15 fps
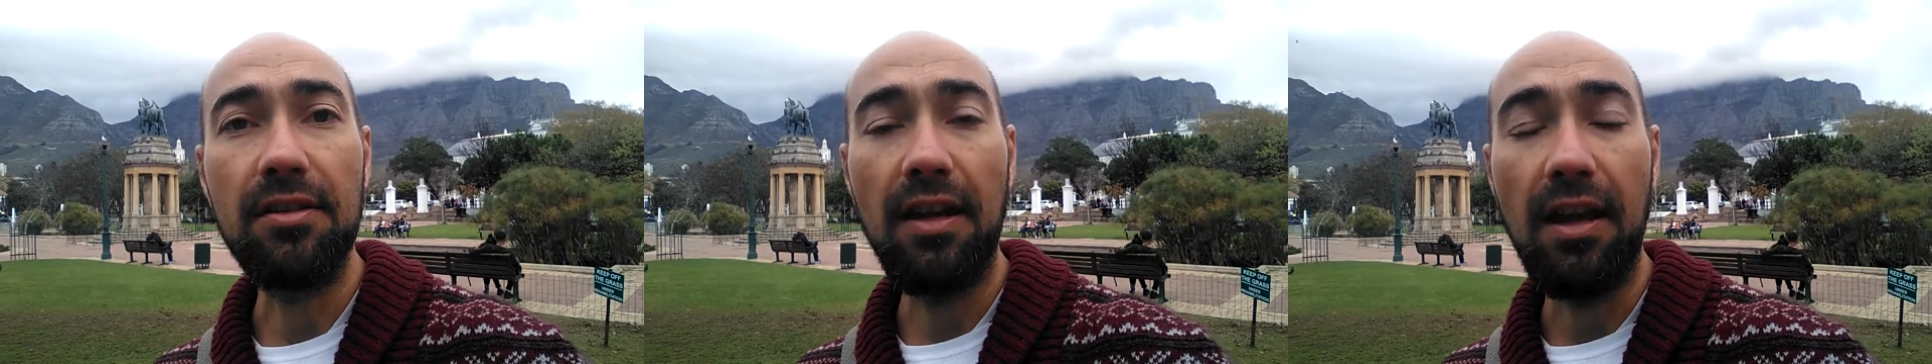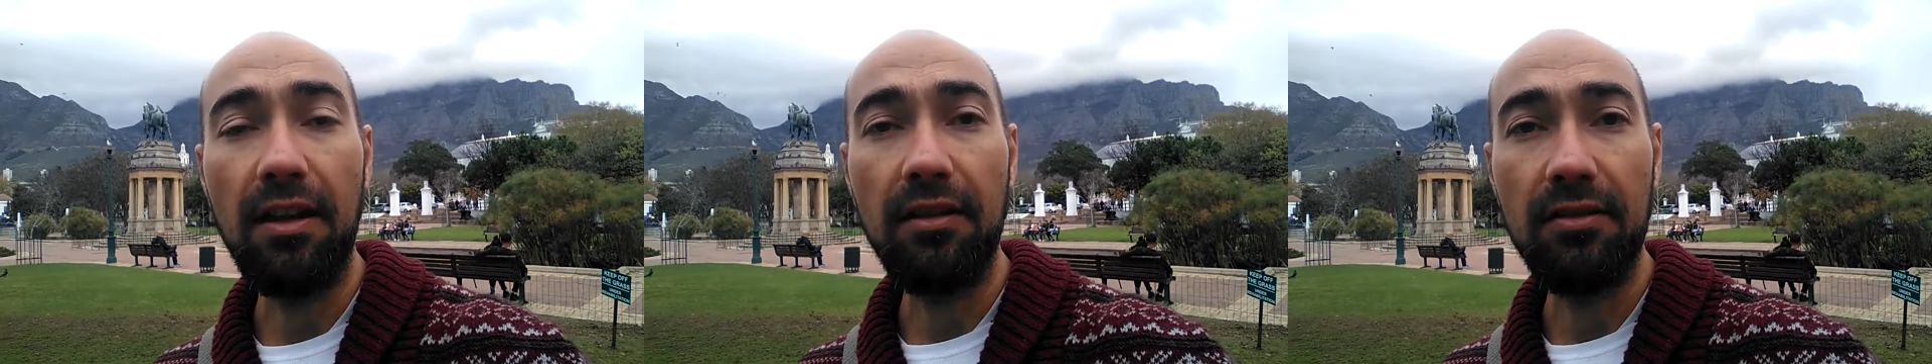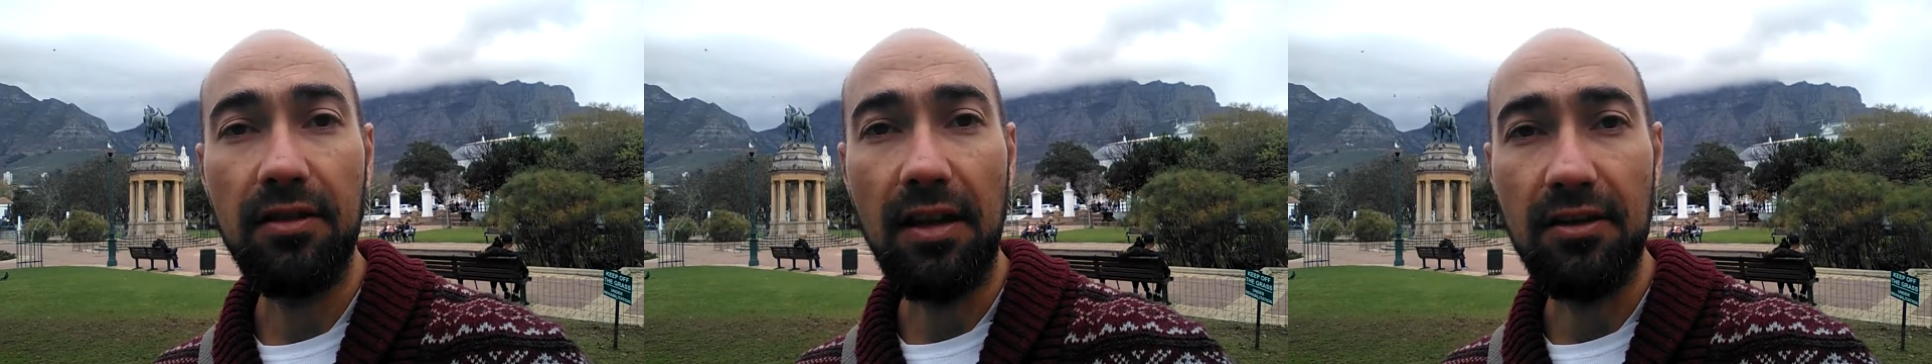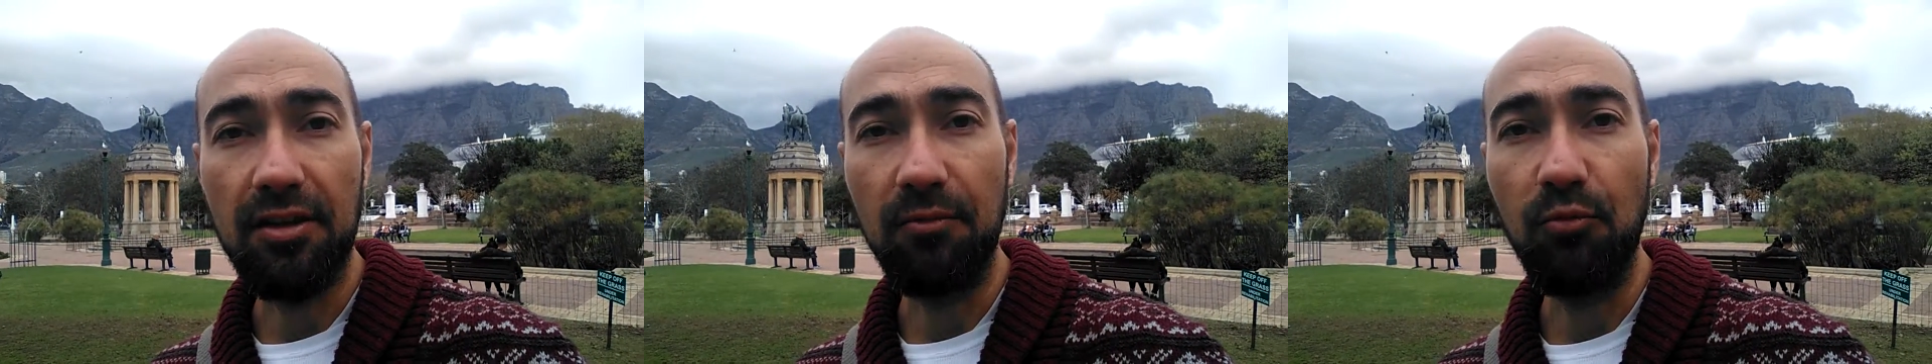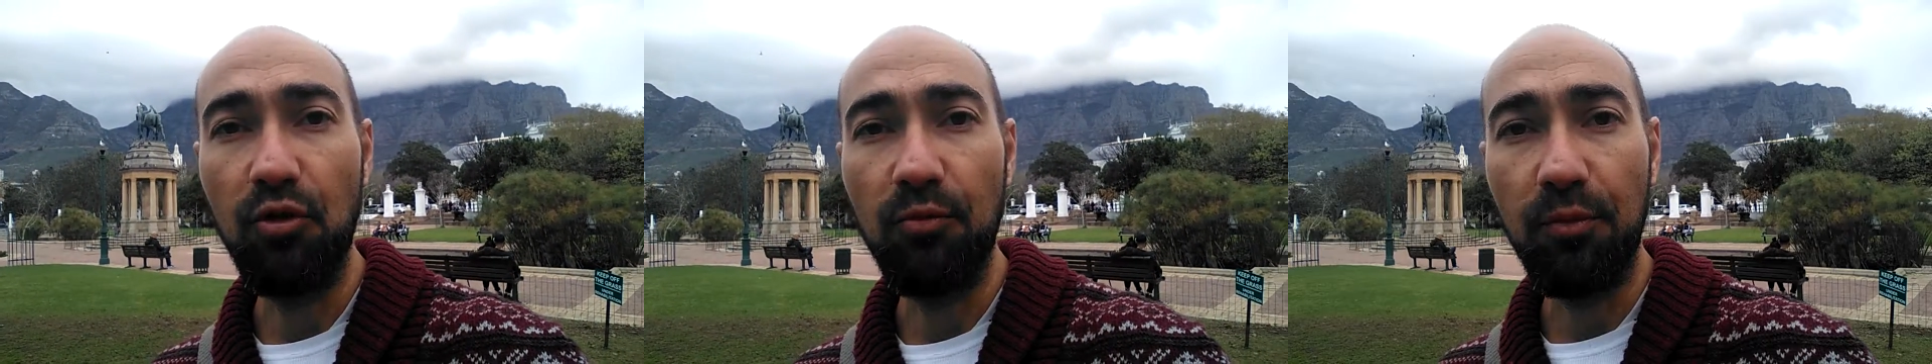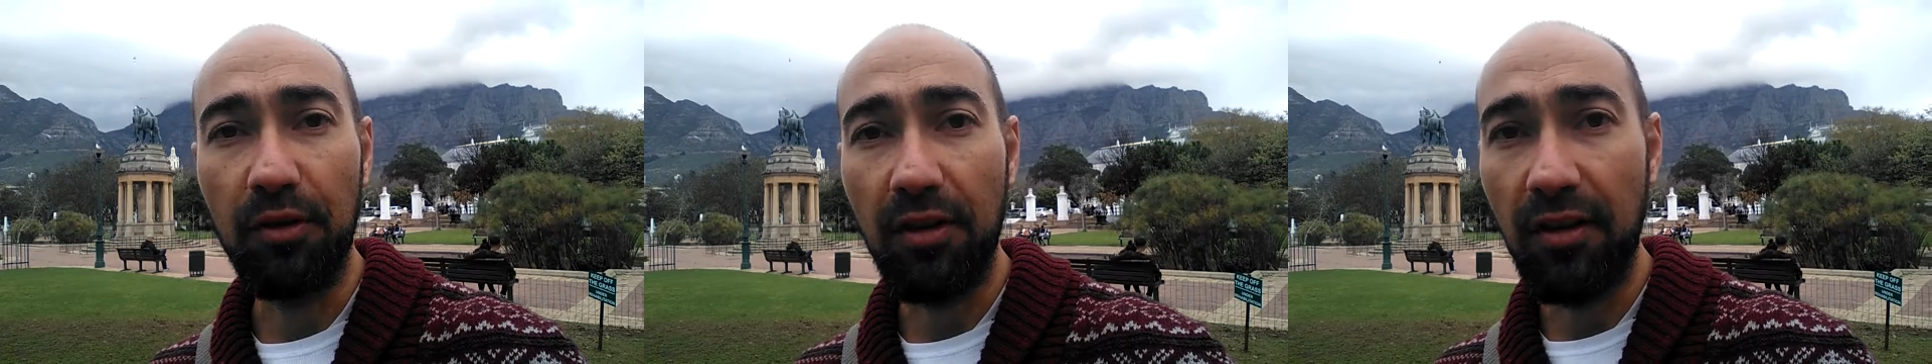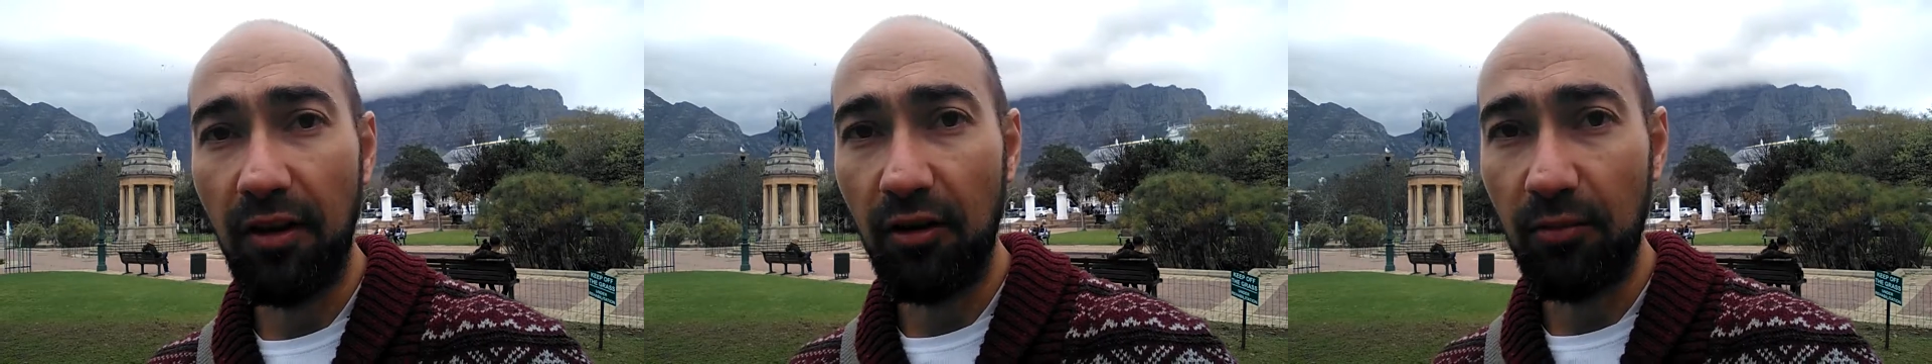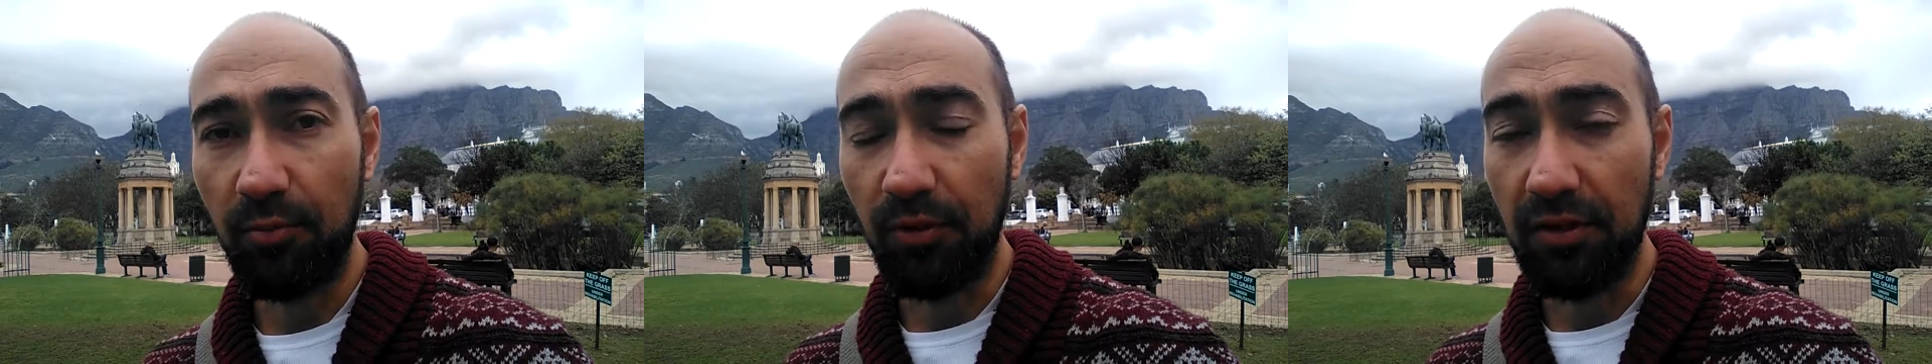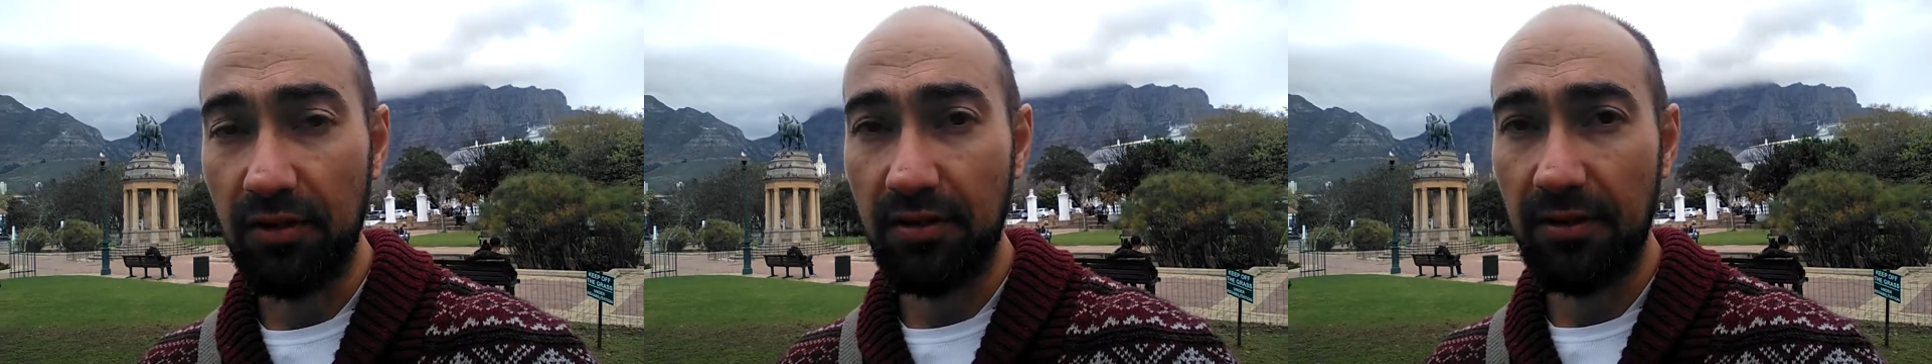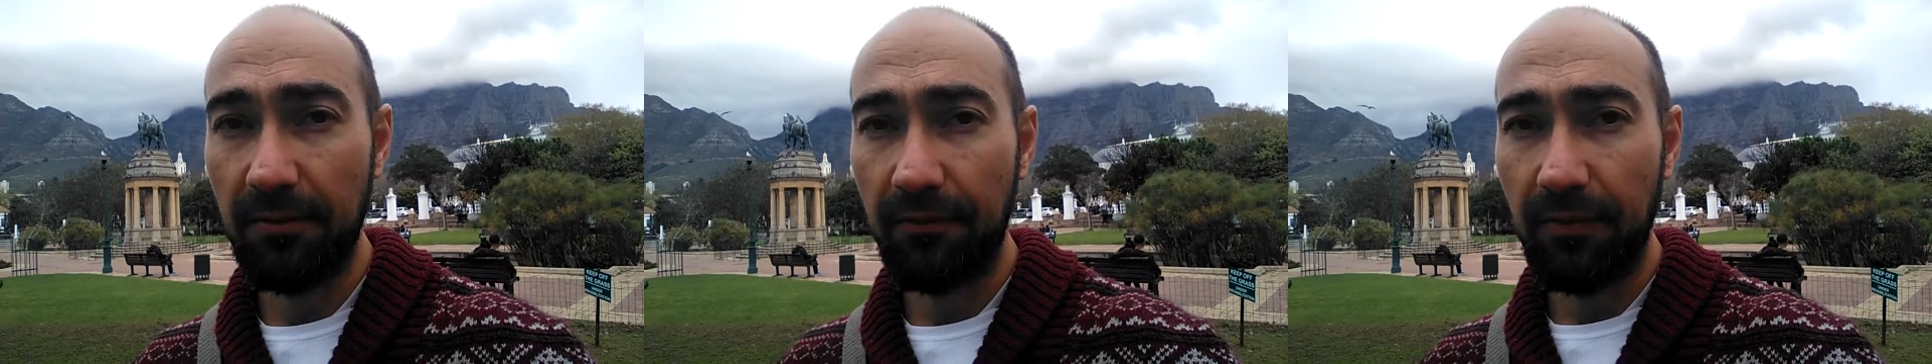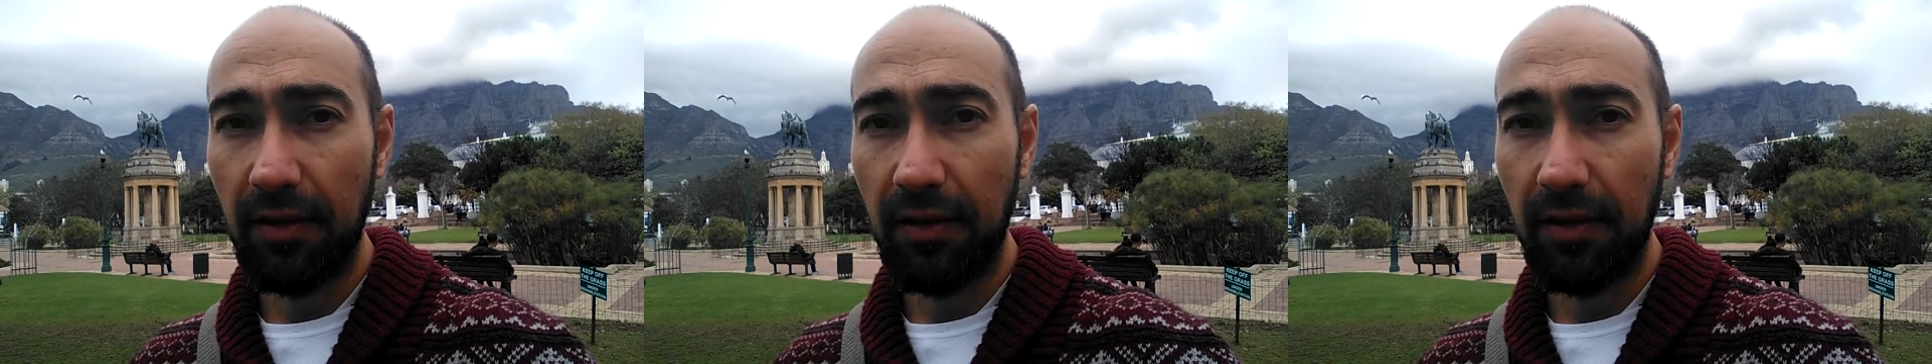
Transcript: as a movement therapist